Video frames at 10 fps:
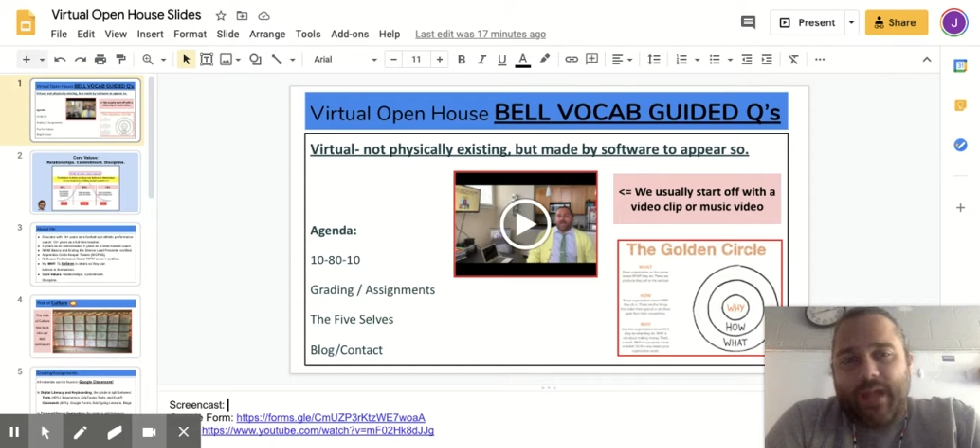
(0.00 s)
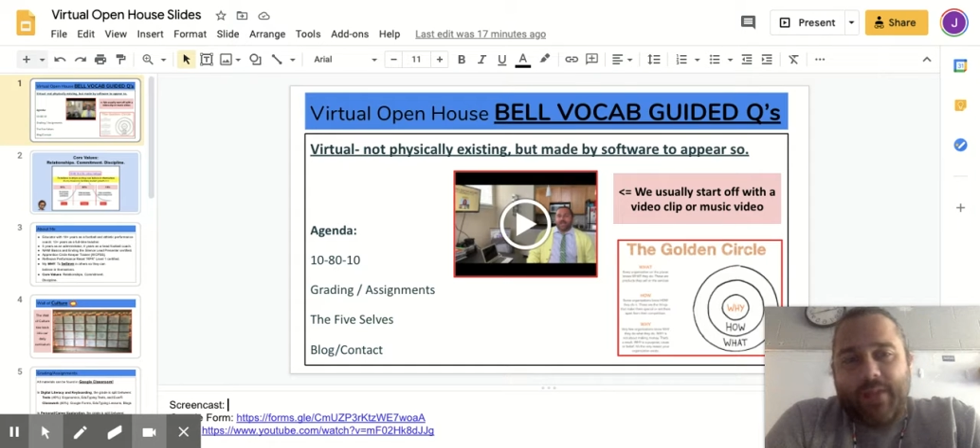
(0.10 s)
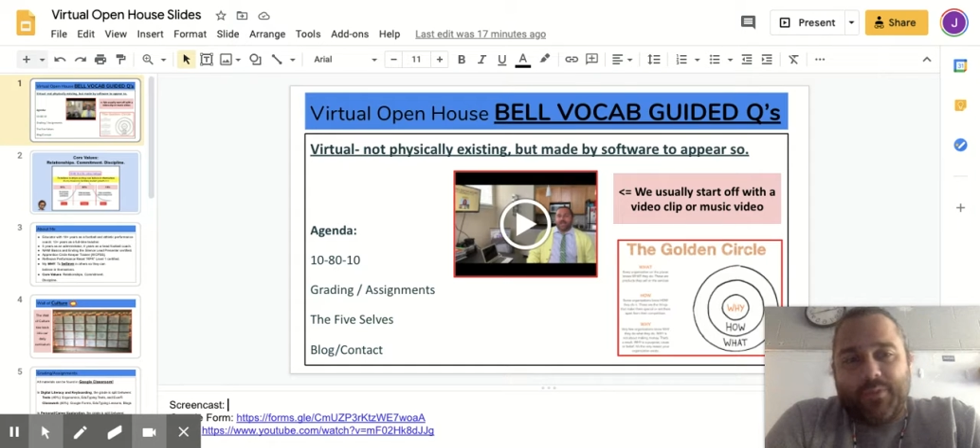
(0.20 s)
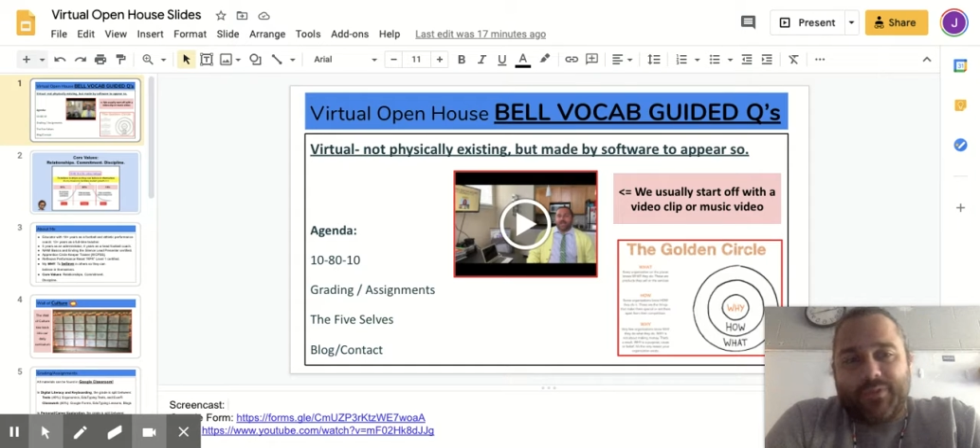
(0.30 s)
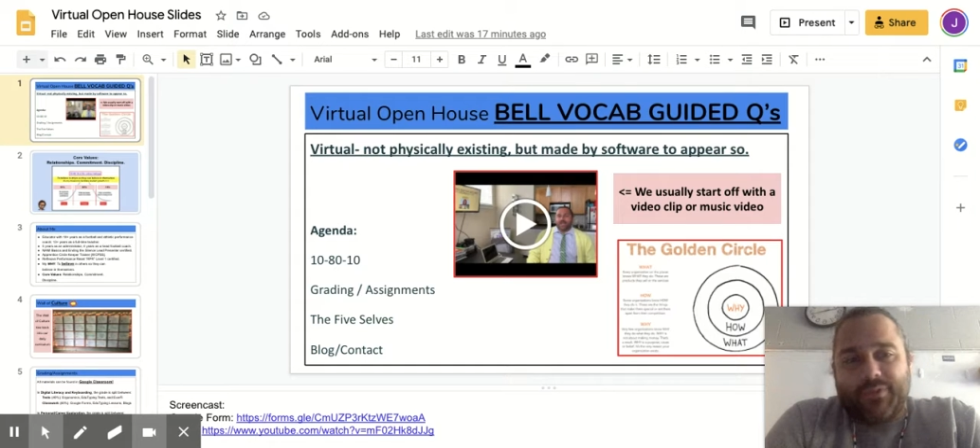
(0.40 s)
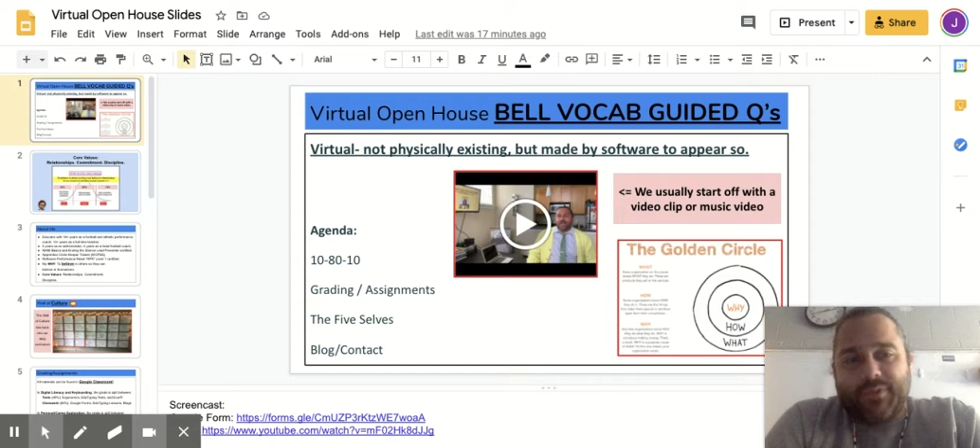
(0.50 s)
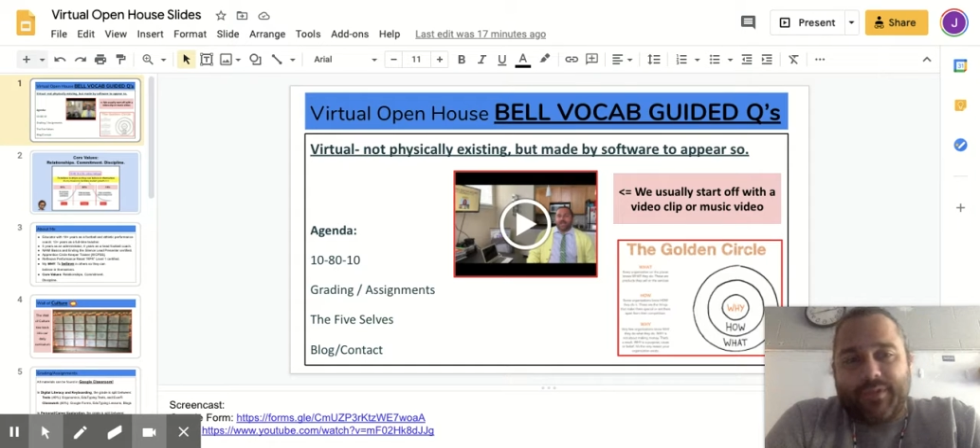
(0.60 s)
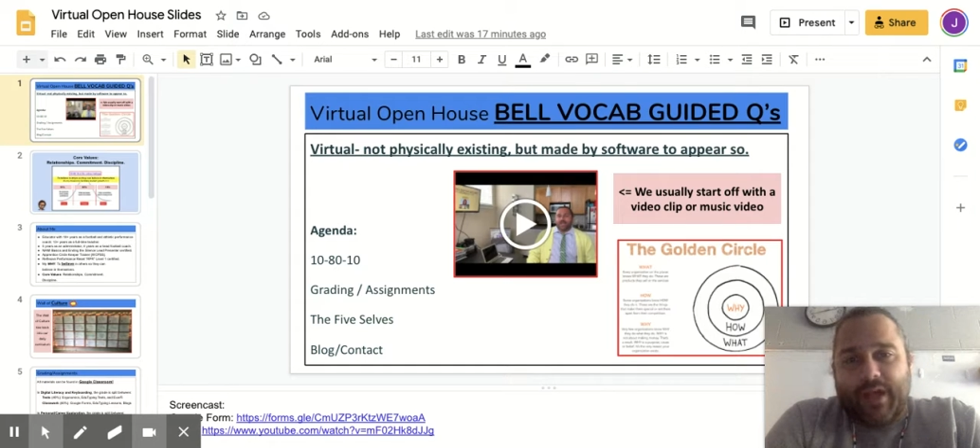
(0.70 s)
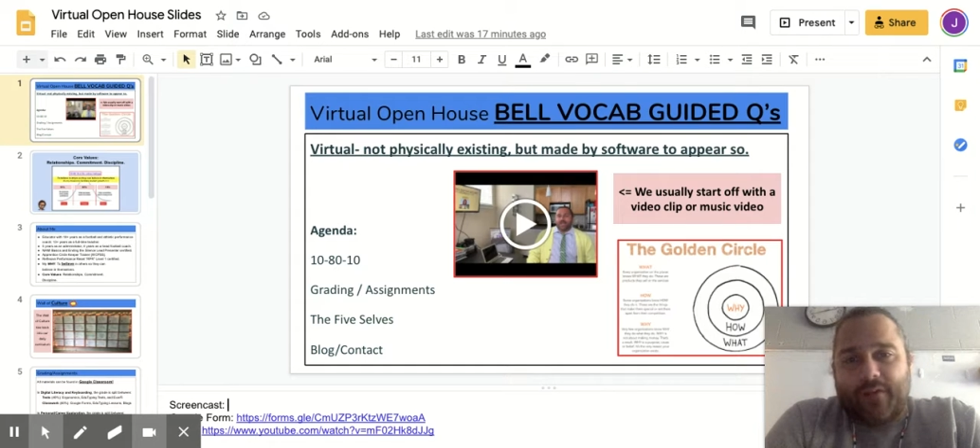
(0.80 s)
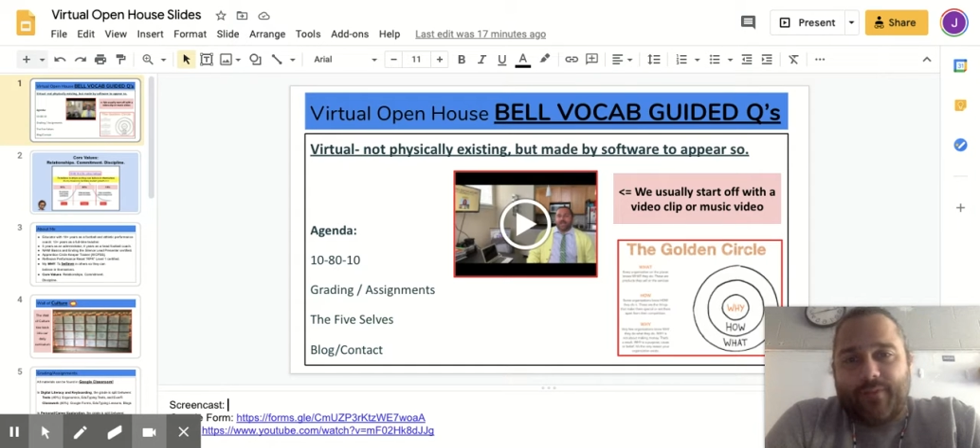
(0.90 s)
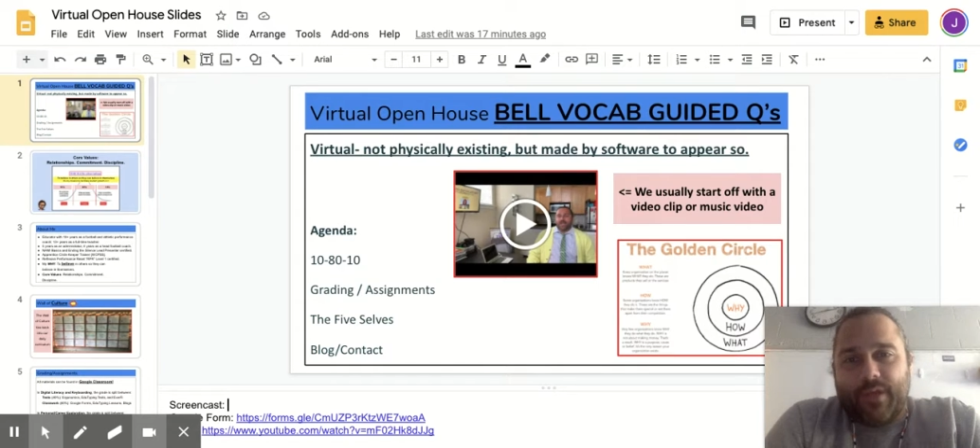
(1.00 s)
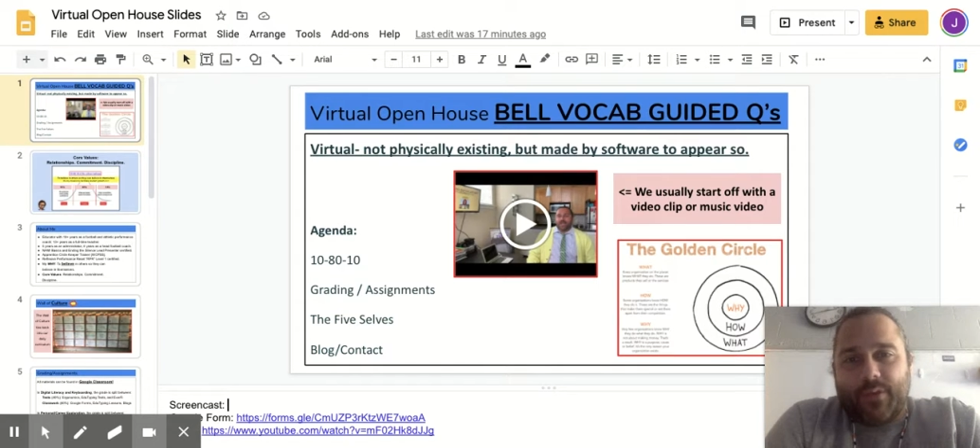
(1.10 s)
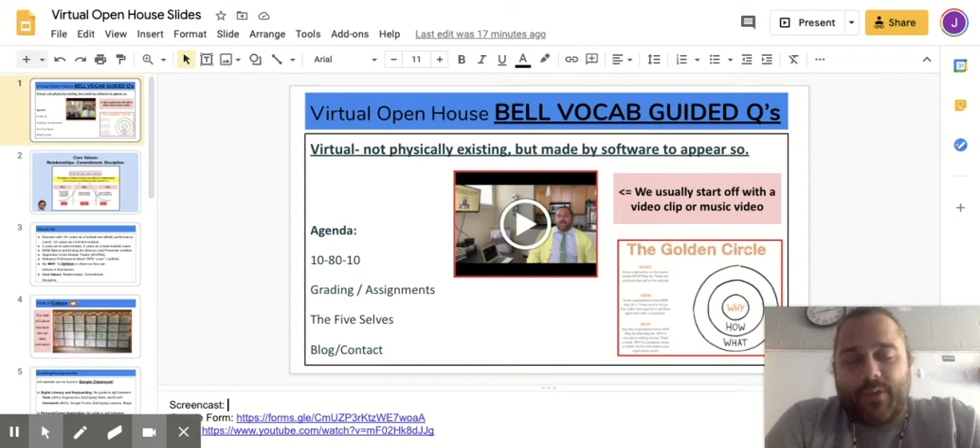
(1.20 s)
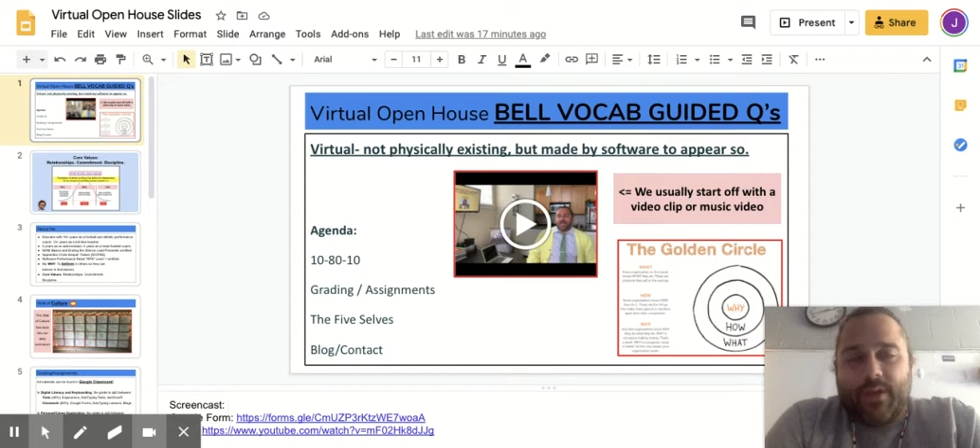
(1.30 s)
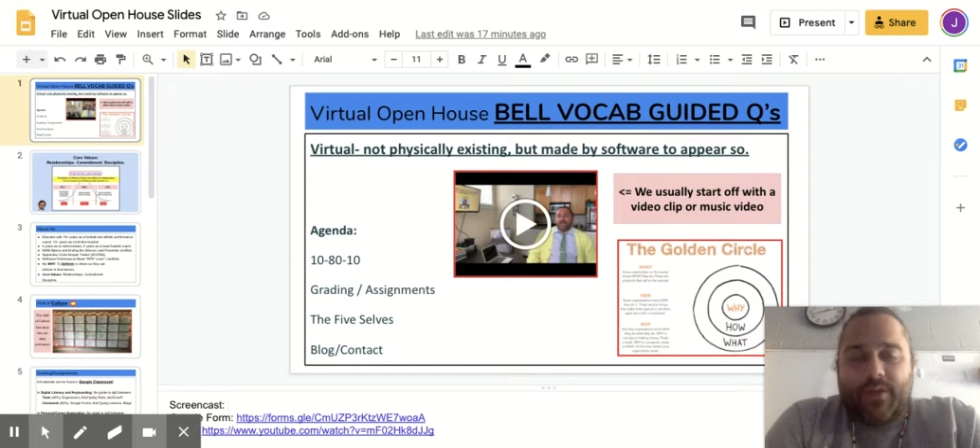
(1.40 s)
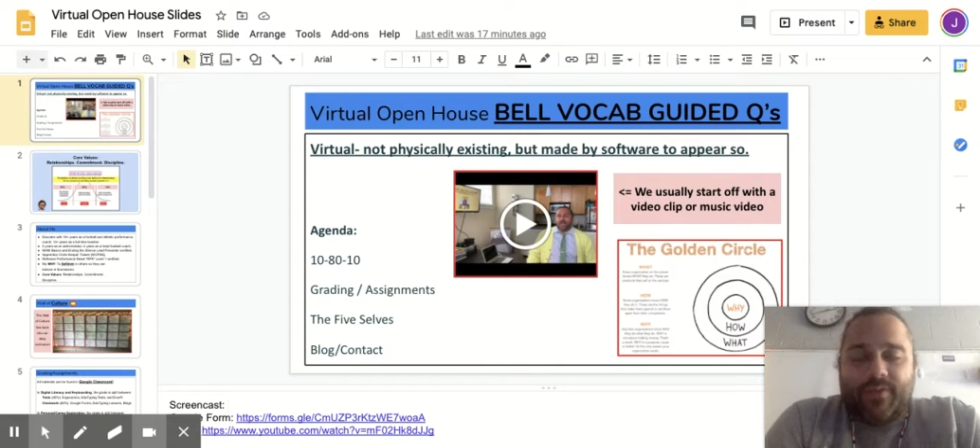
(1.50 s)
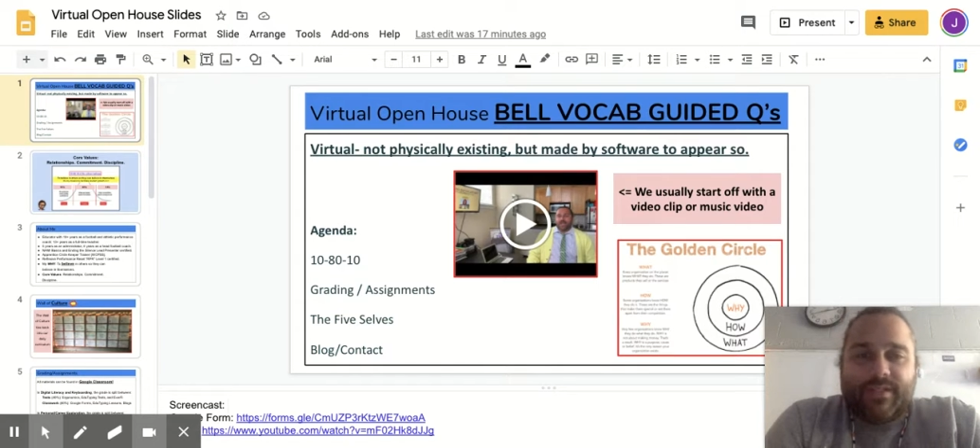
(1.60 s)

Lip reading: I am Mr. DeTavio.